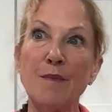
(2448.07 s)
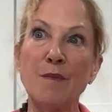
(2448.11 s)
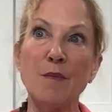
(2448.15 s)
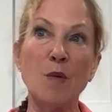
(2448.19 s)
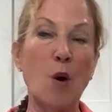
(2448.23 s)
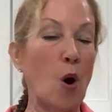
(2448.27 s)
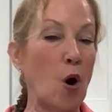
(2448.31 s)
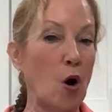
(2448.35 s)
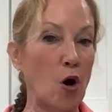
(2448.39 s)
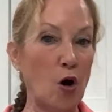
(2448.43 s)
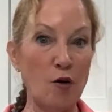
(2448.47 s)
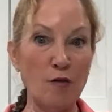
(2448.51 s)

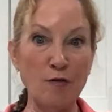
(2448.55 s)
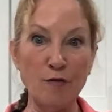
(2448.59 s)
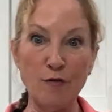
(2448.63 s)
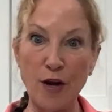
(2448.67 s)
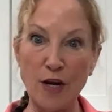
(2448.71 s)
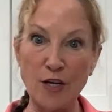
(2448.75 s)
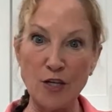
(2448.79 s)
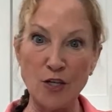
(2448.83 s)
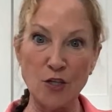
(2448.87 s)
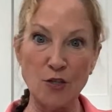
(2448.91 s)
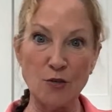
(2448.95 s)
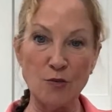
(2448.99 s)
all
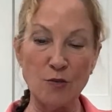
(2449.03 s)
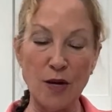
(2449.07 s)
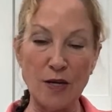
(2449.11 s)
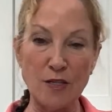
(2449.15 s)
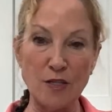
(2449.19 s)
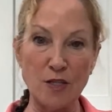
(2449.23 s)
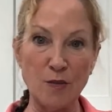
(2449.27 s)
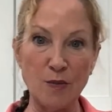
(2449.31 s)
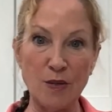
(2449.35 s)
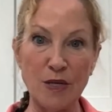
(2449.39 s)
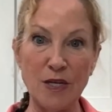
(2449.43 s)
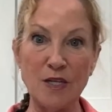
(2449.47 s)
fresh
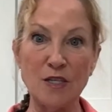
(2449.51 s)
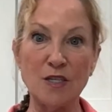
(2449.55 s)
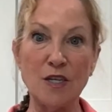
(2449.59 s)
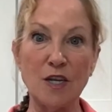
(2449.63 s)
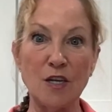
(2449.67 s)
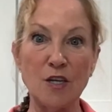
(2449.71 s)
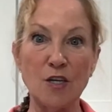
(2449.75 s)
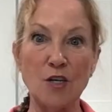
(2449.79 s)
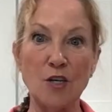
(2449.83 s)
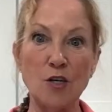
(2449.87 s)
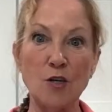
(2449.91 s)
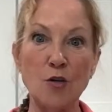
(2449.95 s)
recipes
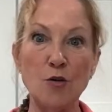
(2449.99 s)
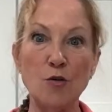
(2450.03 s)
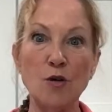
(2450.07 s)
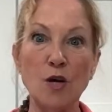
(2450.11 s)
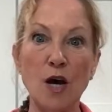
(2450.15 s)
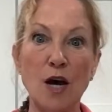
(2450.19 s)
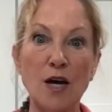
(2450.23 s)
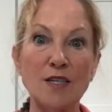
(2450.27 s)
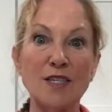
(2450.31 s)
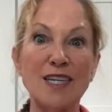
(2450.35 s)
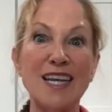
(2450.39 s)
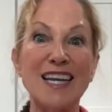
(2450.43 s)
and new
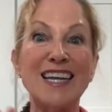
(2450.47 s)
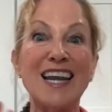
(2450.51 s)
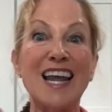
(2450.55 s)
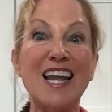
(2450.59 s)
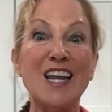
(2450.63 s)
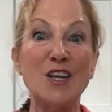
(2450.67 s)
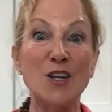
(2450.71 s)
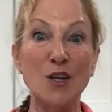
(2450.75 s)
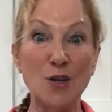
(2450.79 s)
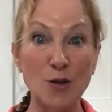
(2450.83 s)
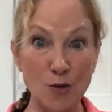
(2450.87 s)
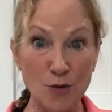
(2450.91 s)
content
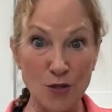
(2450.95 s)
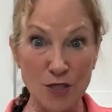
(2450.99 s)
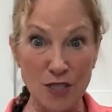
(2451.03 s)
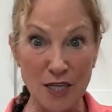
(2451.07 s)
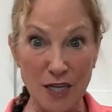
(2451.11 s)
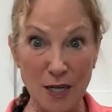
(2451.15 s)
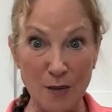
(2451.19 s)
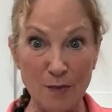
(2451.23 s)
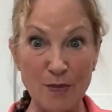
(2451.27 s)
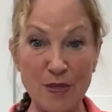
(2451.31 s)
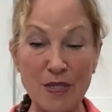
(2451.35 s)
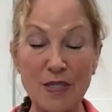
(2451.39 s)
and new
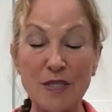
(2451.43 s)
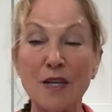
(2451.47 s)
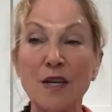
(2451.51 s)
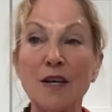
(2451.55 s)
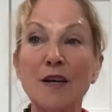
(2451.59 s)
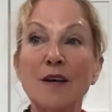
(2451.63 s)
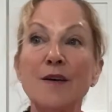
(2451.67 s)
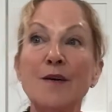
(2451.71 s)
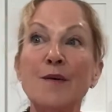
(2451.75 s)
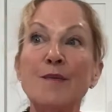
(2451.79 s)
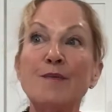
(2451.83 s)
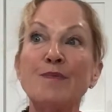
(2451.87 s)
tips,
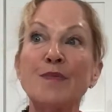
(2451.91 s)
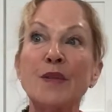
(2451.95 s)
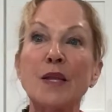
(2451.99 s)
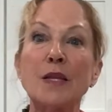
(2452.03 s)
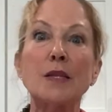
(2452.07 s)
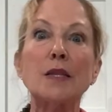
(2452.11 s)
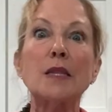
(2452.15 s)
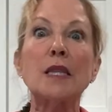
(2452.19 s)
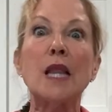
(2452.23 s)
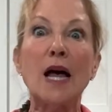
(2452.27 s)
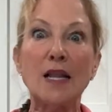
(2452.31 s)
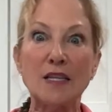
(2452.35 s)

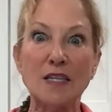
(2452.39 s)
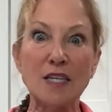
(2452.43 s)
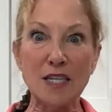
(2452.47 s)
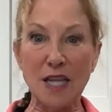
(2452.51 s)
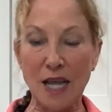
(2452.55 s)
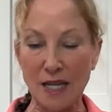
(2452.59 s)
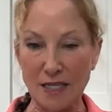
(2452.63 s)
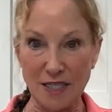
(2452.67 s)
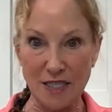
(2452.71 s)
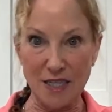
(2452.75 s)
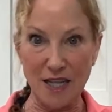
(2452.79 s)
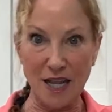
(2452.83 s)
lots and
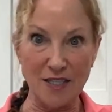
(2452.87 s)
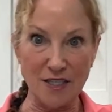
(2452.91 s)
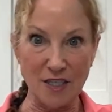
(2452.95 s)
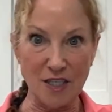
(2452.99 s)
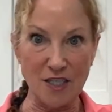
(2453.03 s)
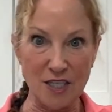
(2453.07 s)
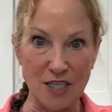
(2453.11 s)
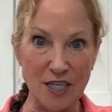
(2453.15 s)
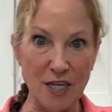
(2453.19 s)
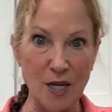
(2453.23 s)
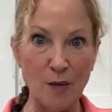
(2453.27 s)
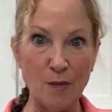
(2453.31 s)
lots and lots of
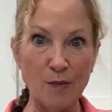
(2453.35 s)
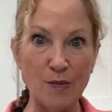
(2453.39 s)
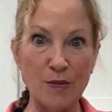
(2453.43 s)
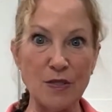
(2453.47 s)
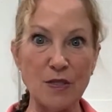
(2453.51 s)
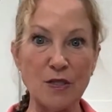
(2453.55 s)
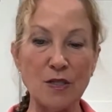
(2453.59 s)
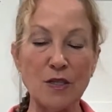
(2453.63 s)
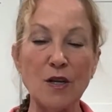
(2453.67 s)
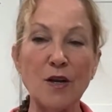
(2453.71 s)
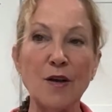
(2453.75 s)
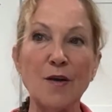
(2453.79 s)

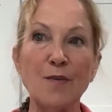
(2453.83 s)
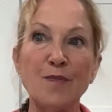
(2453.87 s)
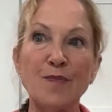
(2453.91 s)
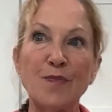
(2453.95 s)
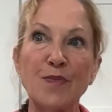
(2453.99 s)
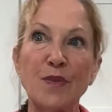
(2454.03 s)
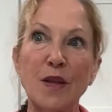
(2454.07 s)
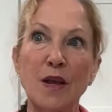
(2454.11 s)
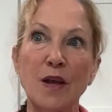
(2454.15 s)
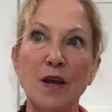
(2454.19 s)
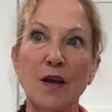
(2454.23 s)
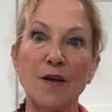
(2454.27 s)
tips
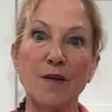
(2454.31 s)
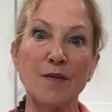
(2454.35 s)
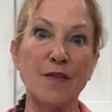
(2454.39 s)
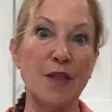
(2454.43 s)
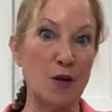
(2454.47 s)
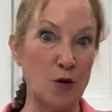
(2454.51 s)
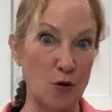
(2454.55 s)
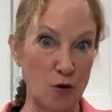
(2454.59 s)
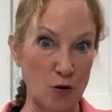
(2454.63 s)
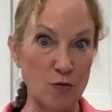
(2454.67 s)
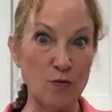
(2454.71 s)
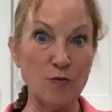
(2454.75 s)
that
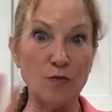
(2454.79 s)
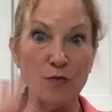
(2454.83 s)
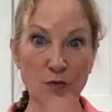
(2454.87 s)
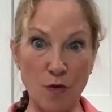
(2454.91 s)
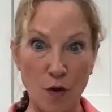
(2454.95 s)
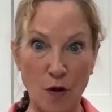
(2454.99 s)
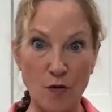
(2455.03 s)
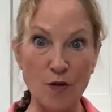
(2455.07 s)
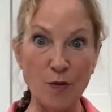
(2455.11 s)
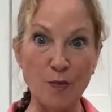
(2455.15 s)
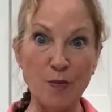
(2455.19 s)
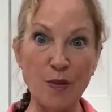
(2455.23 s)
are
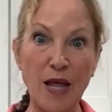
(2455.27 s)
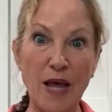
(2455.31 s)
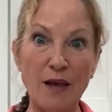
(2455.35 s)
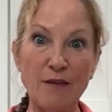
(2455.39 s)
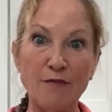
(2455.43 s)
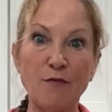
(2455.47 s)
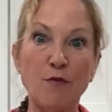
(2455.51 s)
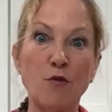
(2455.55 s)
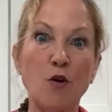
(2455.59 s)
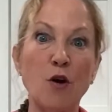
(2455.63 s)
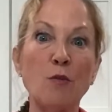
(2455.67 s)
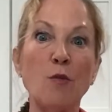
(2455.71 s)
on the
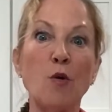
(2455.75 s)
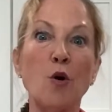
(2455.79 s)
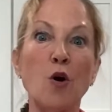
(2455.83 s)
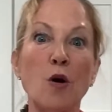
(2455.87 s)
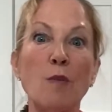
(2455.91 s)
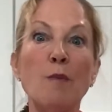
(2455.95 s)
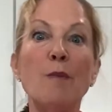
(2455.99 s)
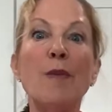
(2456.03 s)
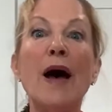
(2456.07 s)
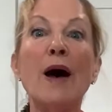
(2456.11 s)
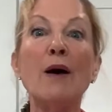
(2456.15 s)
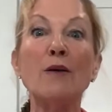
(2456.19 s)
platform
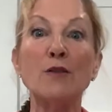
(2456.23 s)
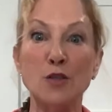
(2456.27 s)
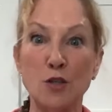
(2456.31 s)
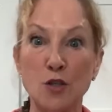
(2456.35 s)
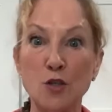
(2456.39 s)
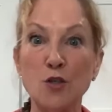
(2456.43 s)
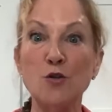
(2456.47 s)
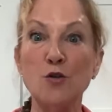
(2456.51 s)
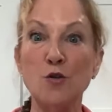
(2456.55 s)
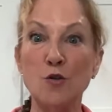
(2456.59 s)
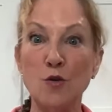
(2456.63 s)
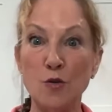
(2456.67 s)
or about
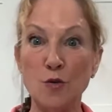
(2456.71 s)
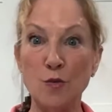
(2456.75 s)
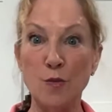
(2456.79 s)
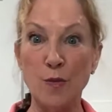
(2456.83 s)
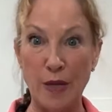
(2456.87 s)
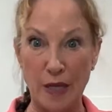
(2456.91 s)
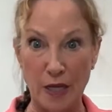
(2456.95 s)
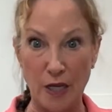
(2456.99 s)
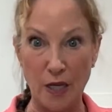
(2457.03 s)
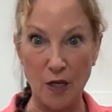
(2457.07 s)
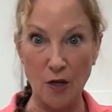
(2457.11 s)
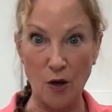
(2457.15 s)
to
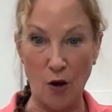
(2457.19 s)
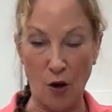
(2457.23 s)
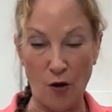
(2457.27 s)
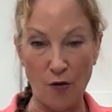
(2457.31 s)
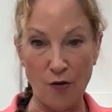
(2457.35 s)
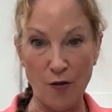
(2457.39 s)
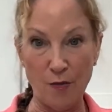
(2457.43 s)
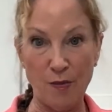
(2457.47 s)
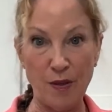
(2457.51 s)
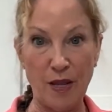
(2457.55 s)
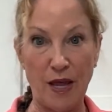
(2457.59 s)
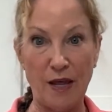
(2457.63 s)
be on
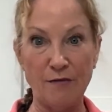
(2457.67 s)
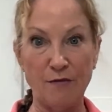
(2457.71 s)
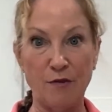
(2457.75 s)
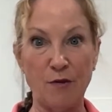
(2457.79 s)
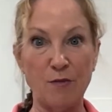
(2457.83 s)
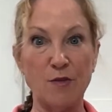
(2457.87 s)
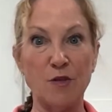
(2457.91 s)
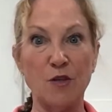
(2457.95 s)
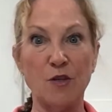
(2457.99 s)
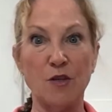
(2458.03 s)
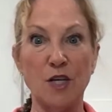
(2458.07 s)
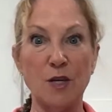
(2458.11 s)
the platform.
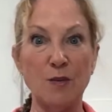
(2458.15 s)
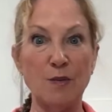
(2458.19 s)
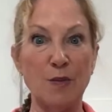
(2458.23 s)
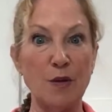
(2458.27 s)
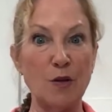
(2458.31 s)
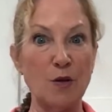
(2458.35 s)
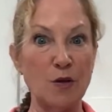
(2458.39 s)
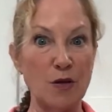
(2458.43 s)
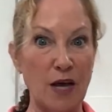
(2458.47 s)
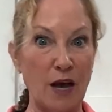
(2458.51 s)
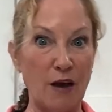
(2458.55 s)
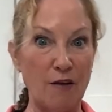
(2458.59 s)
So keep a
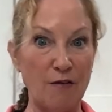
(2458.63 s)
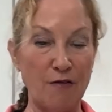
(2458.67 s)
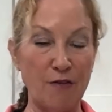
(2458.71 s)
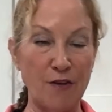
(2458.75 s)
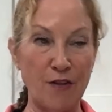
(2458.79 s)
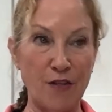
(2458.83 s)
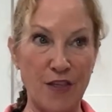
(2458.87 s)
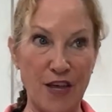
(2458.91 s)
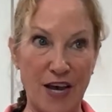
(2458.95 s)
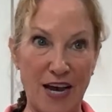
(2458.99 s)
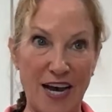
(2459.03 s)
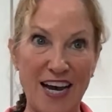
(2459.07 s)
lookout for
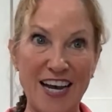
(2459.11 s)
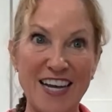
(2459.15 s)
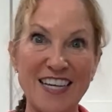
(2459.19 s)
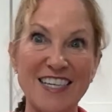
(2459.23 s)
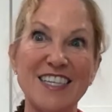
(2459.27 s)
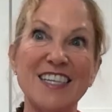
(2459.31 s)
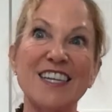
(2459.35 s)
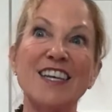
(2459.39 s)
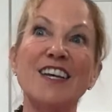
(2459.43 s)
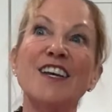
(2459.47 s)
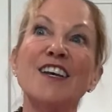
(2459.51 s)
that.